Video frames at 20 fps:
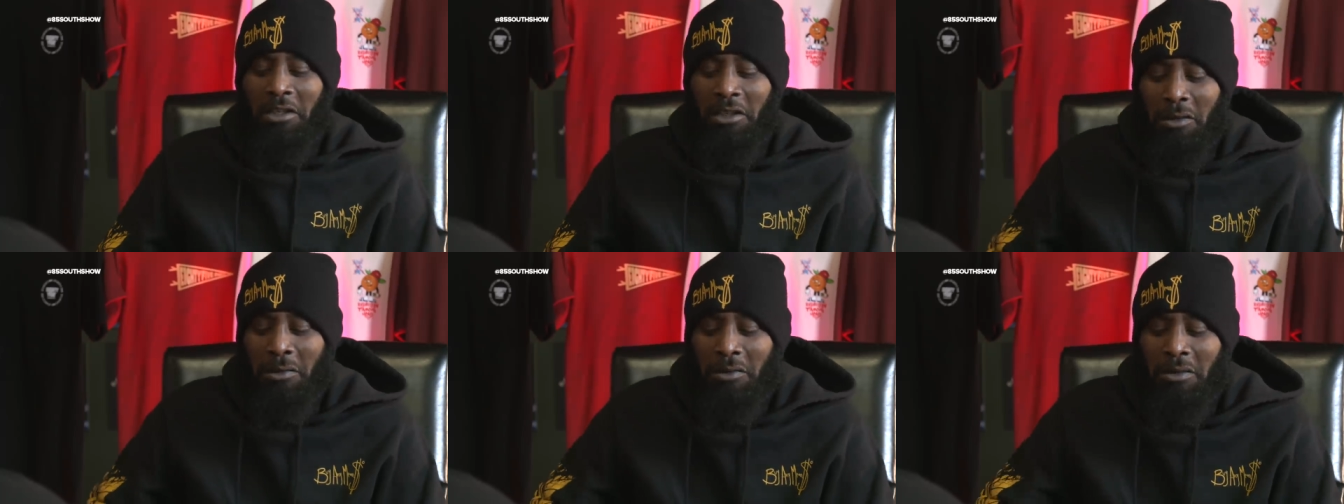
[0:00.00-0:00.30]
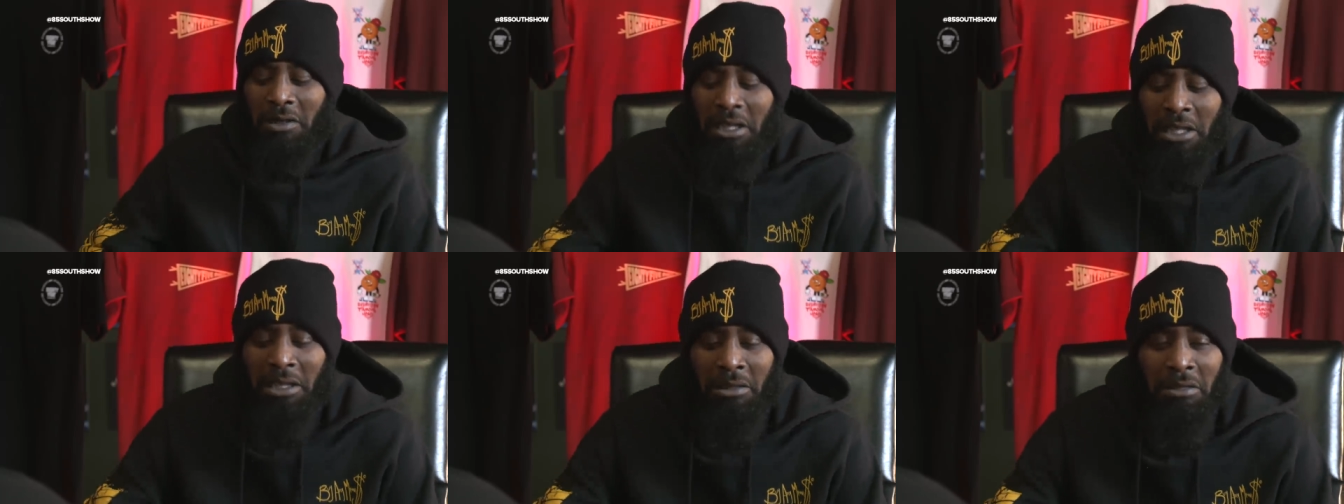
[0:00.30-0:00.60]
You
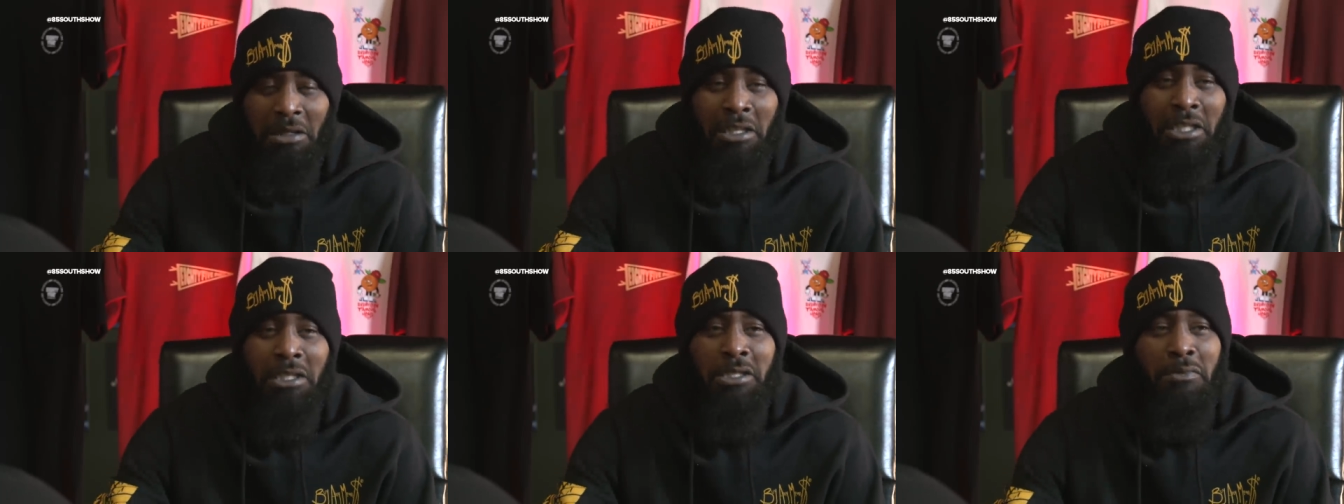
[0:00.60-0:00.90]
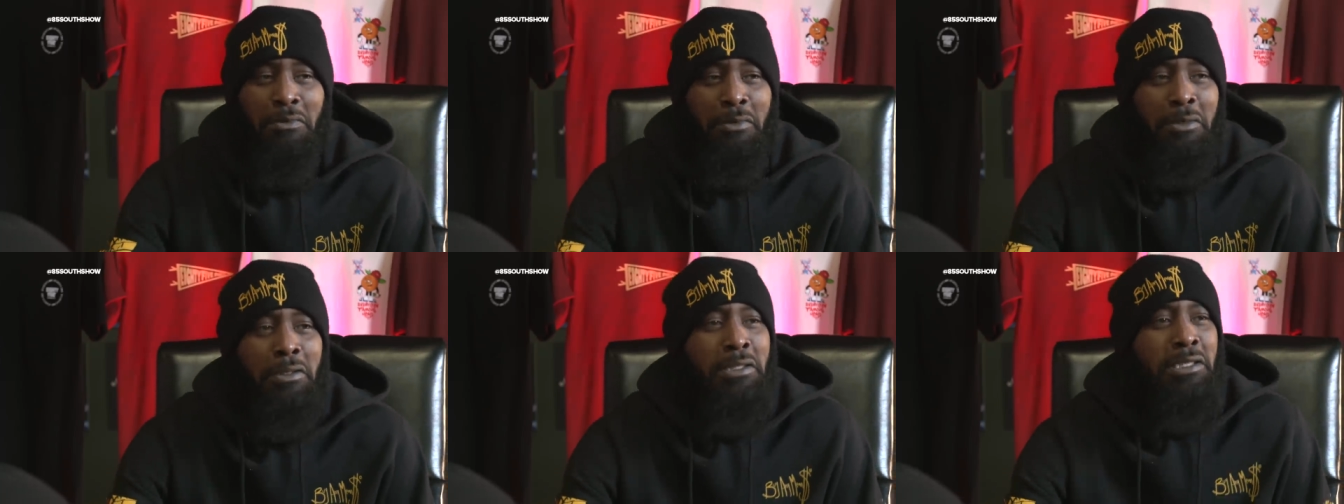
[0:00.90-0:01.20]
will get
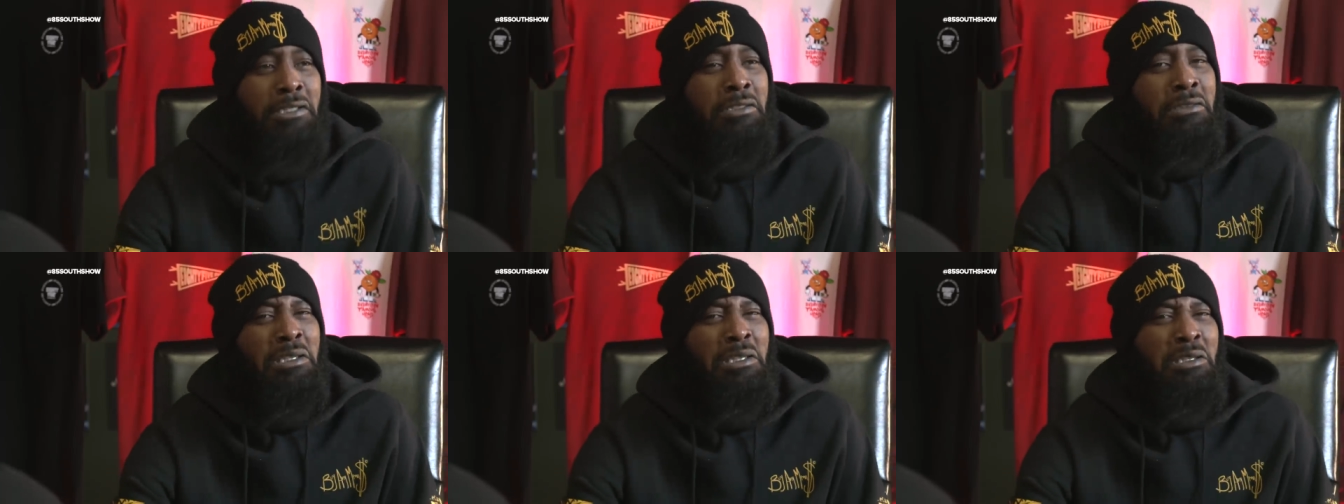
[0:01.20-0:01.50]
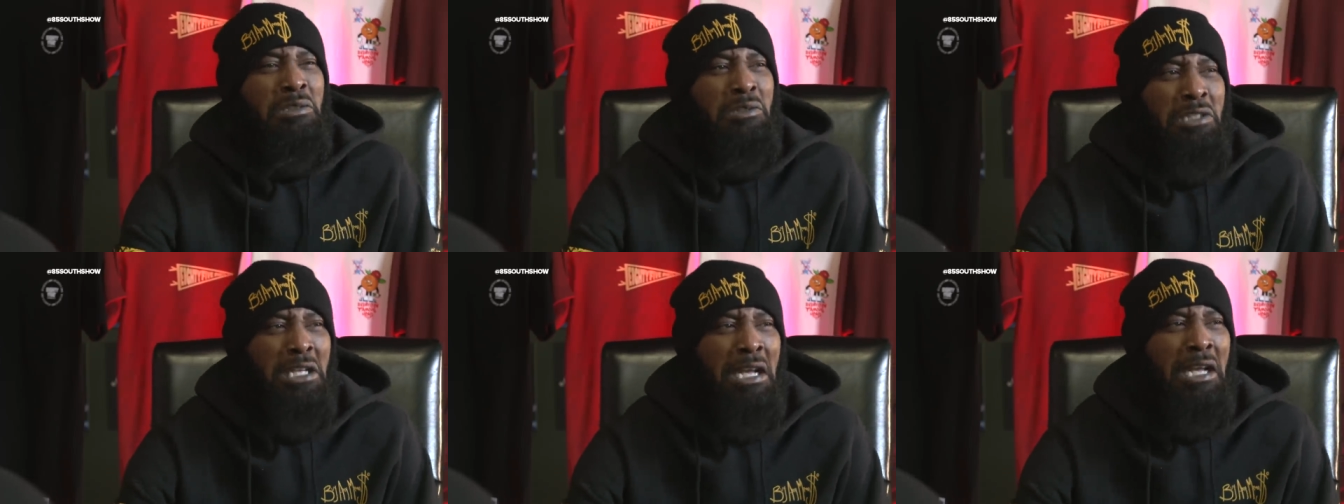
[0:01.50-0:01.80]
this voice the
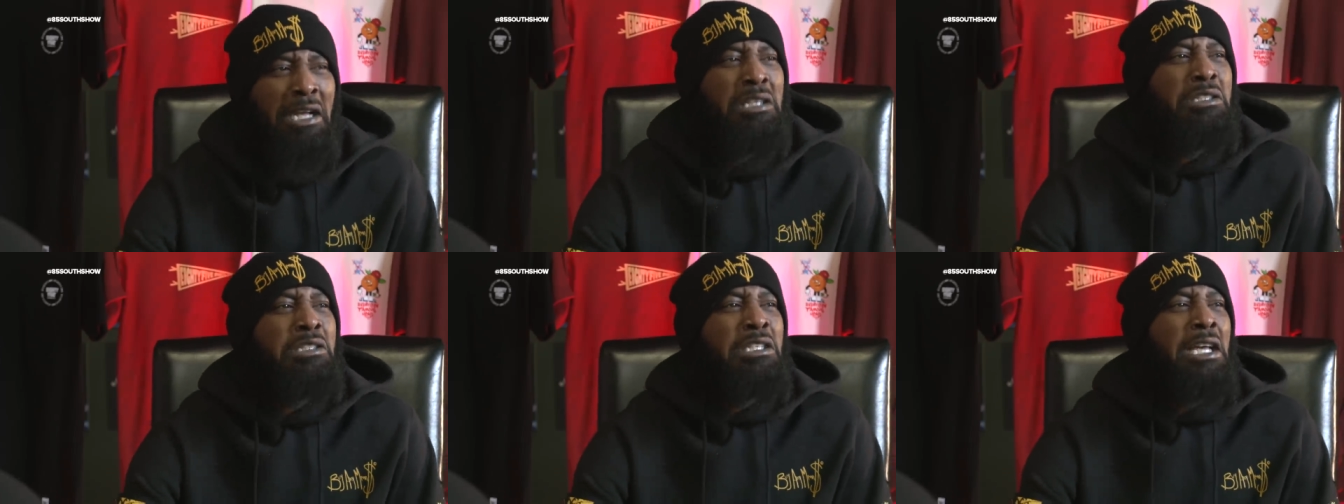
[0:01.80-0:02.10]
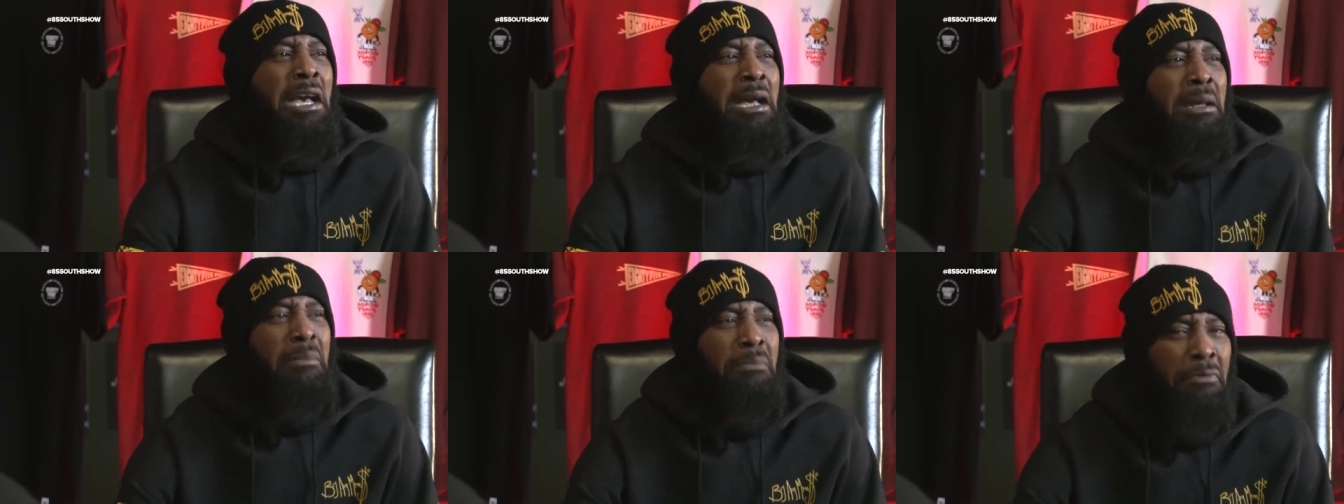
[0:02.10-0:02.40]
entire
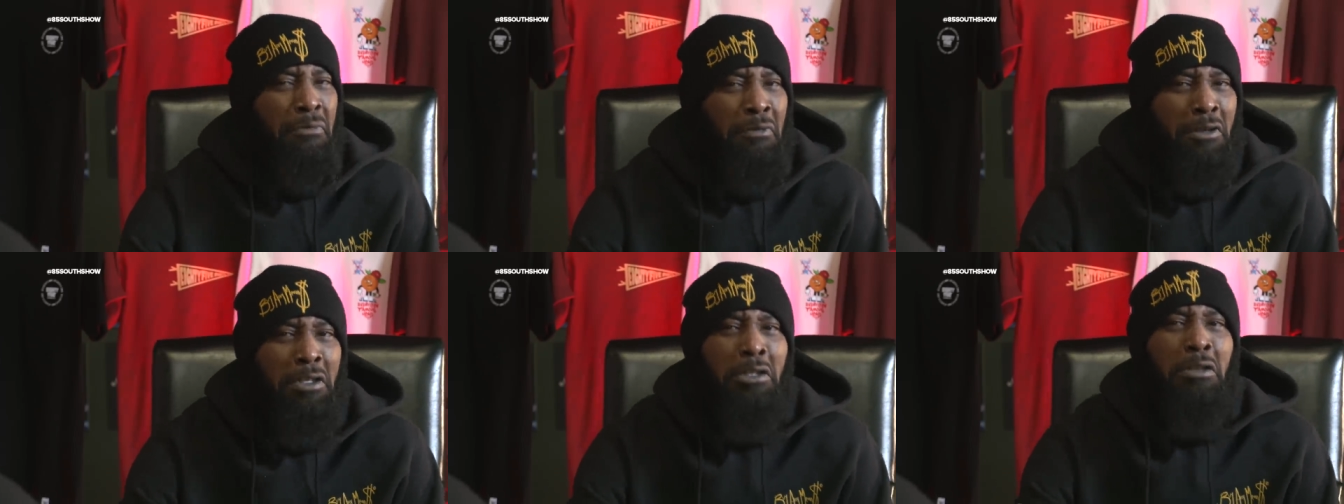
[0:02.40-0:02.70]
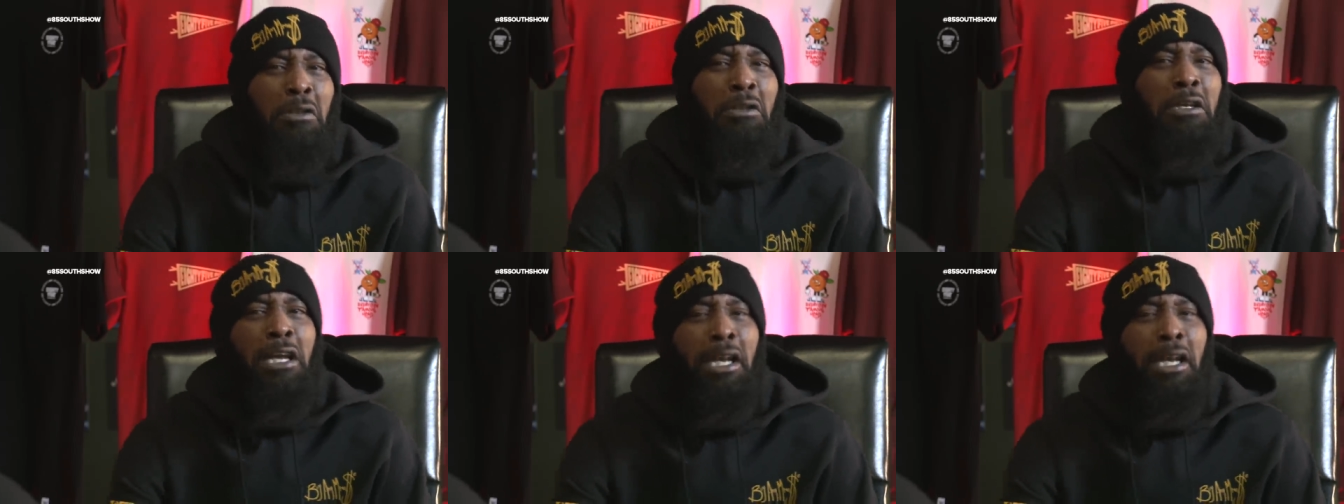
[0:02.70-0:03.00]
time. Fuck you